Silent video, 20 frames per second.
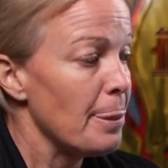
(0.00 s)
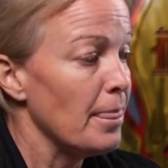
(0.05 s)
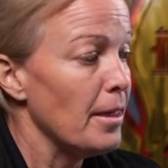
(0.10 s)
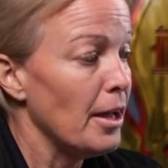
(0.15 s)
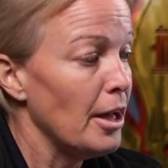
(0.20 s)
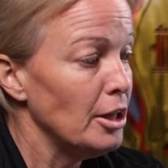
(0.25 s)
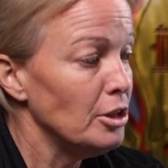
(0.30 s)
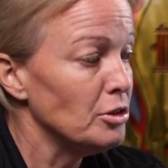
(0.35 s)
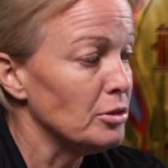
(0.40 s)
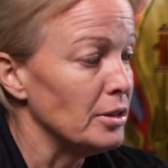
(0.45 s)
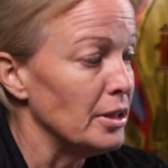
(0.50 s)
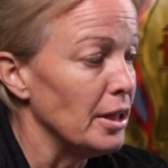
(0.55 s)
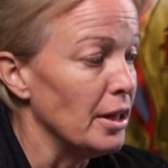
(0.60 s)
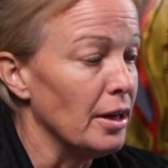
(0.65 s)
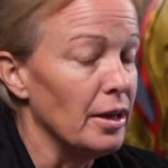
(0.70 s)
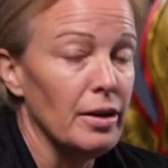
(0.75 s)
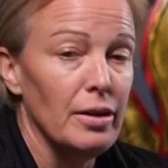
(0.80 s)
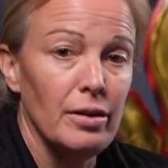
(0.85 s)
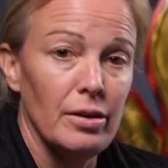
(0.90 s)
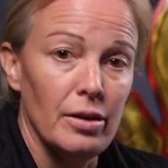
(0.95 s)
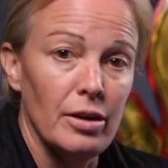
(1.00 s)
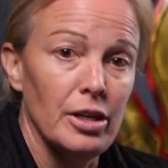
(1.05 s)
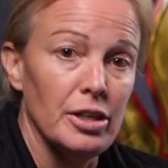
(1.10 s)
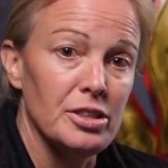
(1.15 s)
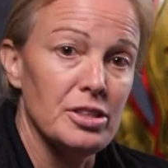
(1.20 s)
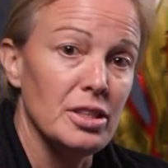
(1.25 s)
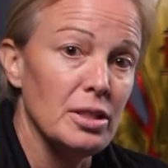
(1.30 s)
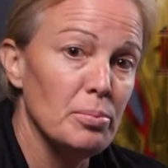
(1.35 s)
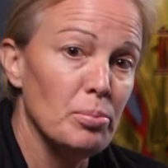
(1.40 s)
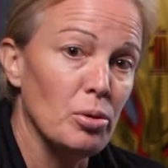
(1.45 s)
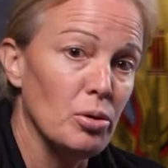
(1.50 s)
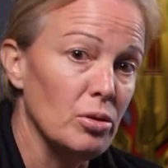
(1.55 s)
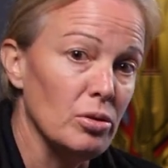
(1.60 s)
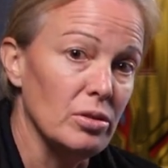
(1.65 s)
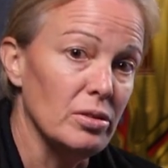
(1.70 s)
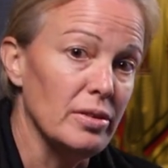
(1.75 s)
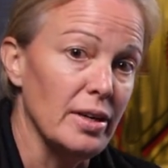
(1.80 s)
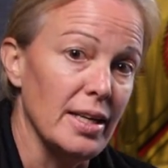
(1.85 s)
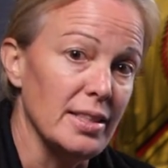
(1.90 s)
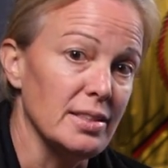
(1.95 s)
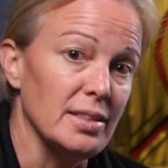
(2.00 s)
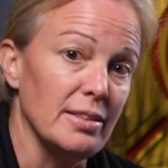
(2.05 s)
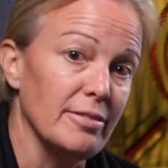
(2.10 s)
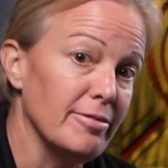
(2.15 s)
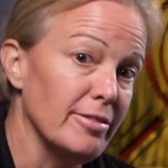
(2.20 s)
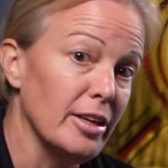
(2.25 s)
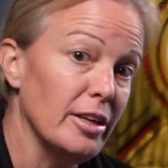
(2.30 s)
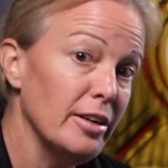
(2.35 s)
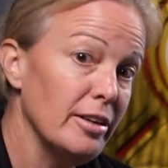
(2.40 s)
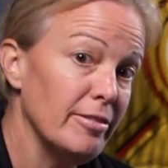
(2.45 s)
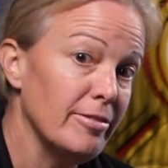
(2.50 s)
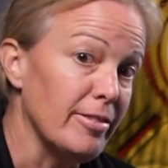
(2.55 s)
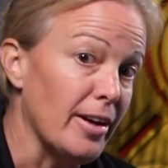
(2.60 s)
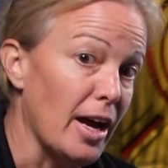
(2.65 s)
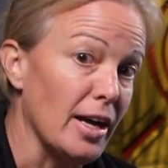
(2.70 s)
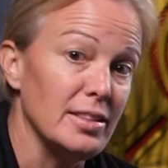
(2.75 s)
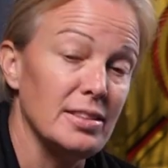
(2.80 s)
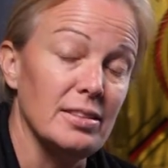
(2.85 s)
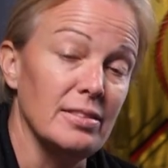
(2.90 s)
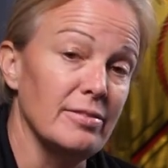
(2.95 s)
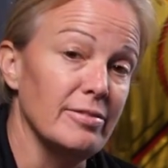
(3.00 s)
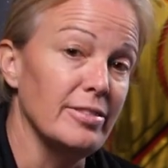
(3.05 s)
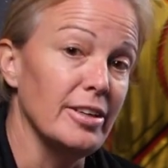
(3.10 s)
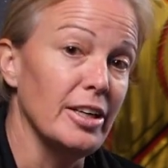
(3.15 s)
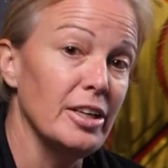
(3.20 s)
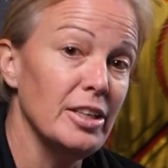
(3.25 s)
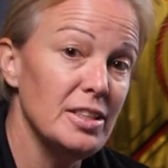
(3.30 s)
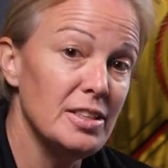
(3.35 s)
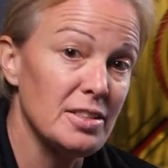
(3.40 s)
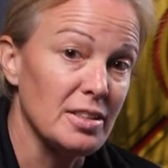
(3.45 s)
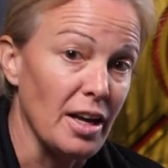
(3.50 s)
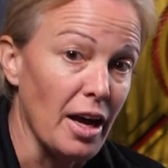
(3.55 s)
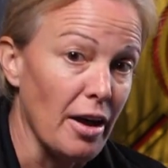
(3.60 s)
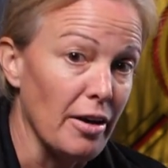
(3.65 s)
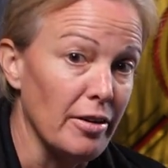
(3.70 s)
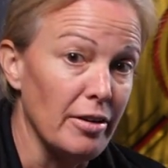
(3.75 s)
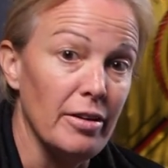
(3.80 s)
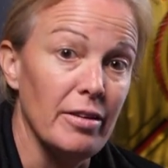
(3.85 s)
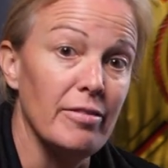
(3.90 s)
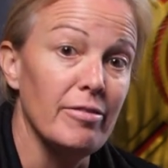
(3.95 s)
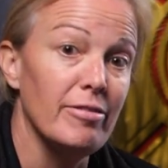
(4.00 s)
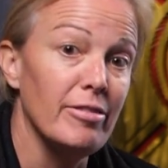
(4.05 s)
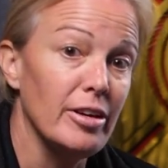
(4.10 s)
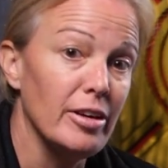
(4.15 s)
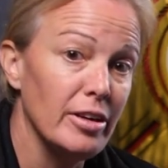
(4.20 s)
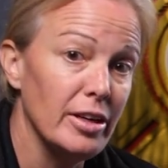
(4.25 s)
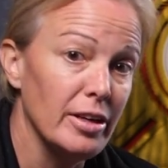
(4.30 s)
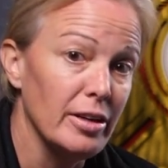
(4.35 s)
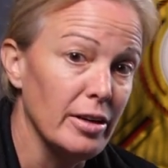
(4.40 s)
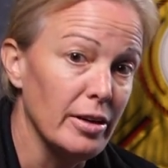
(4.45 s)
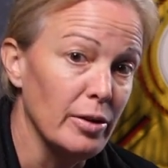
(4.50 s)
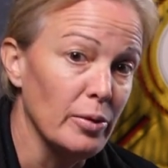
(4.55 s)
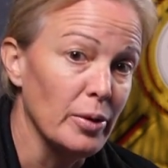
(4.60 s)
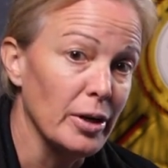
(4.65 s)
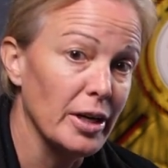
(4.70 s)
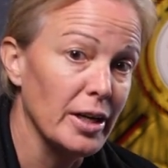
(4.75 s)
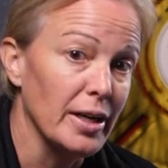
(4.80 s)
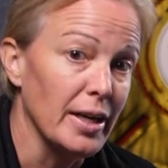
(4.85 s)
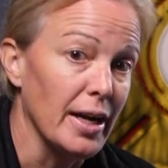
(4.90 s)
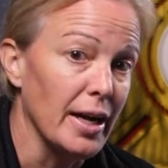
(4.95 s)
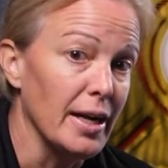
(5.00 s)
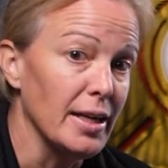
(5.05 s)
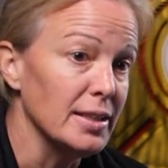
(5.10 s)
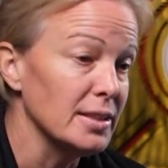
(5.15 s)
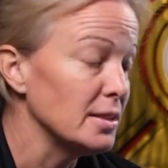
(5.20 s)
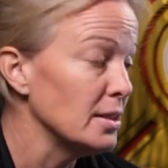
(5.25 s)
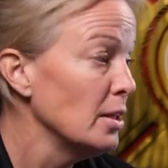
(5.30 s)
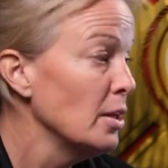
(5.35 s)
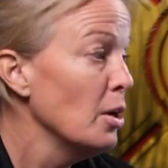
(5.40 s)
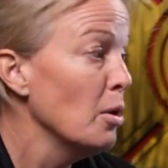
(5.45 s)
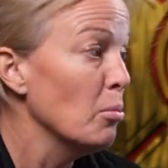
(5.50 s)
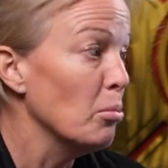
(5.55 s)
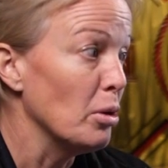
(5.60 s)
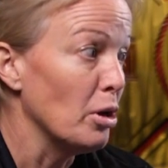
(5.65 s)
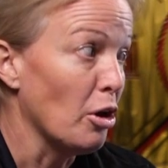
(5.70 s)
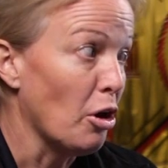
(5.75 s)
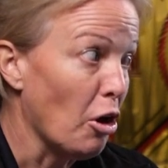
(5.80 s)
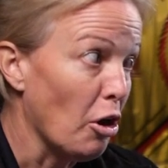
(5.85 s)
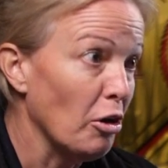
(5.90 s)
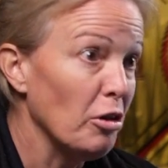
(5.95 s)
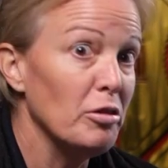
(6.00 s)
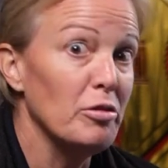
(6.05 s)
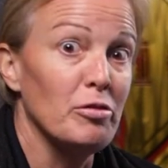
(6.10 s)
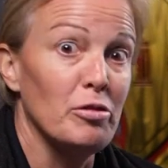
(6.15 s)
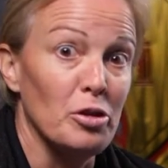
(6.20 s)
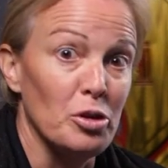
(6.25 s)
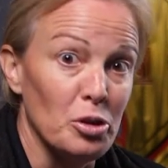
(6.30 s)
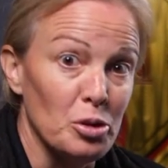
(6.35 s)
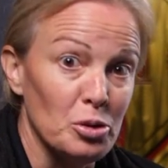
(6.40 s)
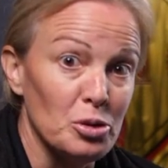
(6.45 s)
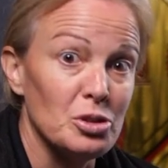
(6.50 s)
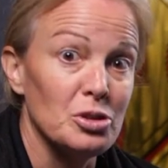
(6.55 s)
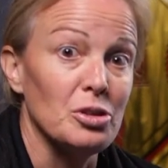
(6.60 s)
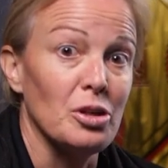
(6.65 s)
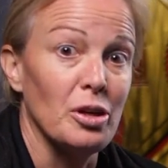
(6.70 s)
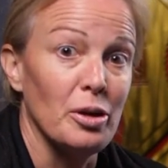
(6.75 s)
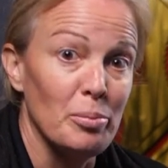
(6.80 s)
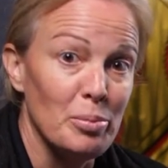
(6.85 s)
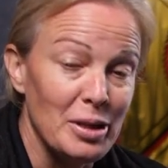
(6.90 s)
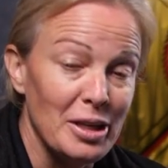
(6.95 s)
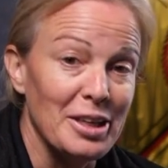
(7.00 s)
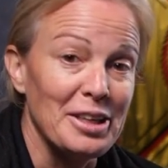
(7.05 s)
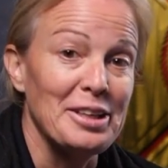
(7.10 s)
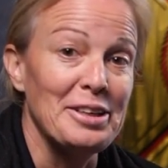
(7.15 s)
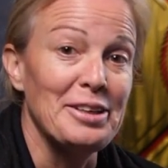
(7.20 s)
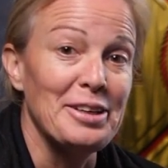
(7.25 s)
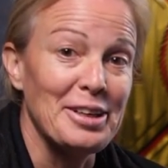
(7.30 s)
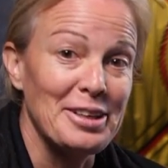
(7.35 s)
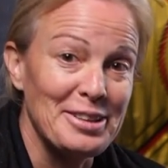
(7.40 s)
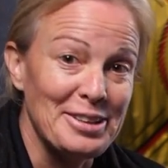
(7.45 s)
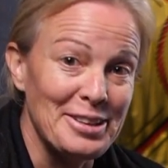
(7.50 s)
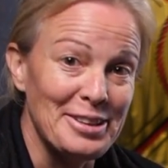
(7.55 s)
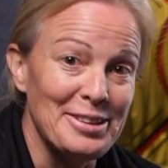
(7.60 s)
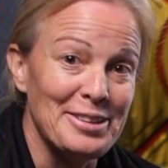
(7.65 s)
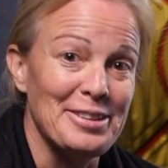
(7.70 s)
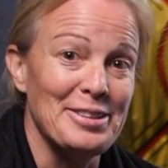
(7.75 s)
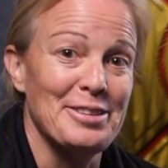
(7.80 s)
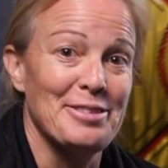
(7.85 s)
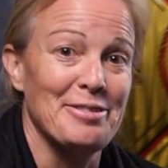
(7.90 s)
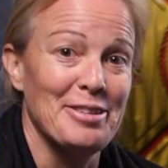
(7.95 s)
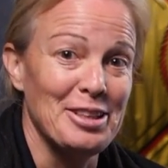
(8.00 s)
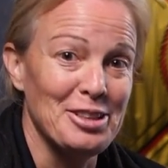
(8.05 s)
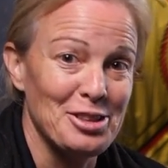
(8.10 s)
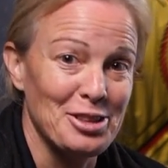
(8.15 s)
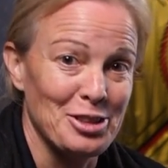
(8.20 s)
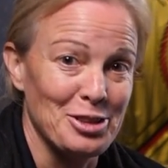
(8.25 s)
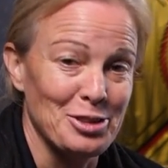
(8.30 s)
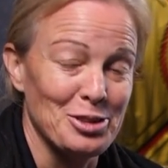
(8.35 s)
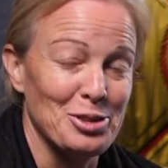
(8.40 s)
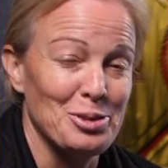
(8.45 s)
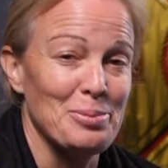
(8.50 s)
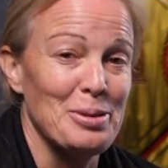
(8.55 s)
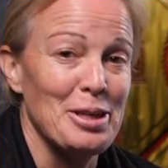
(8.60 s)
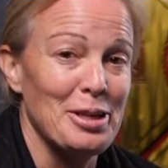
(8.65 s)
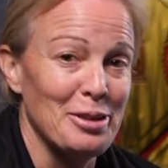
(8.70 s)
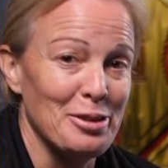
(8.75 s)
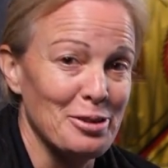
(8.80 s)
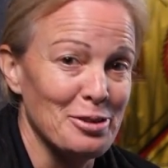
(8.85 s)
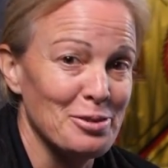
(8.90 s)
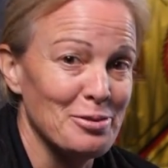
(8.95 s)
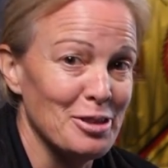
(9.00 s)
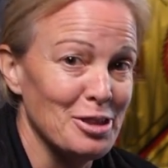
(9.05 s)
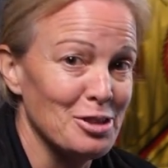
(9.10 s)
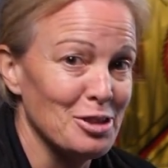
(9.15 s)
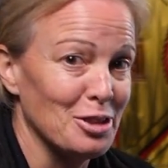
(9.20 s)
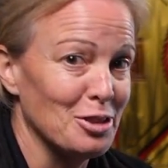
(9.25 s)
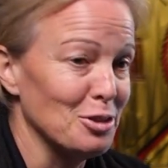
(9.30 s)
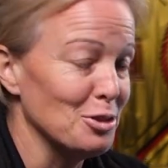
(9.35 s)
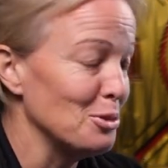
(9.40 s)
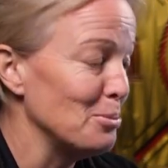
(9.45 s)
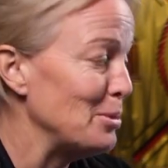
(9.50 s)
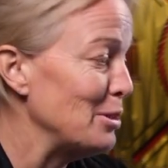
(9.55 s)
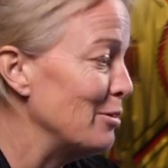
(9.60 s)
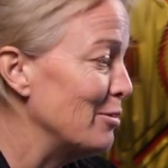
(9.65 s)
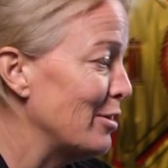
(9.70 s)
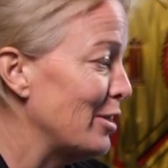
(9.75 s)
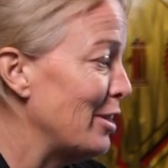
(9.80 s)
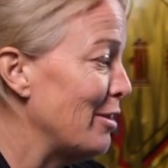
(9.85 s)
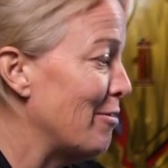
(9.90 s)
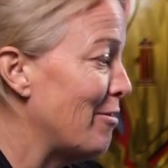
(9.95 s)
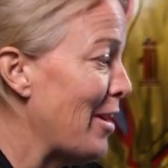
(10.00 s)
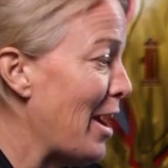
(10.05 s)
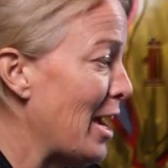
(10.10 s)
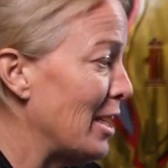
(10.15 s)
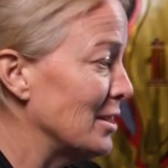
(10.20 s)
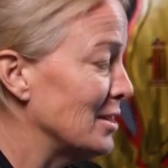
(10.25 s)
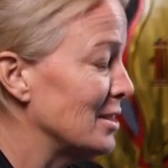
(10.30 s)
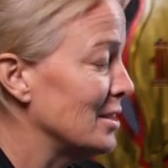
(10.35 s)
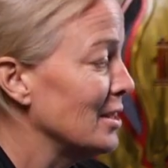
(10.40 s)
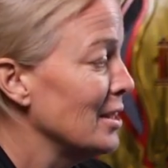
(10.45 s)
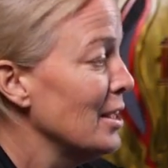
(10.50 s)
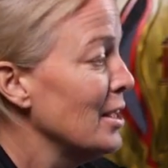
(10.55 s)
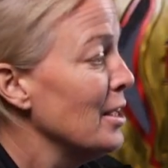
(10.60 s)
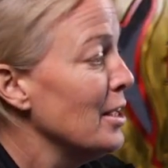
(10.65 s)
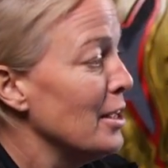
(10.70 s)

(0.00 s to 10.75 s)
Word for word: atria are depolarizing very fast and very scattered and very unorganized, but all of those are being conducted to the ventricles, making those ventricles beat very fast.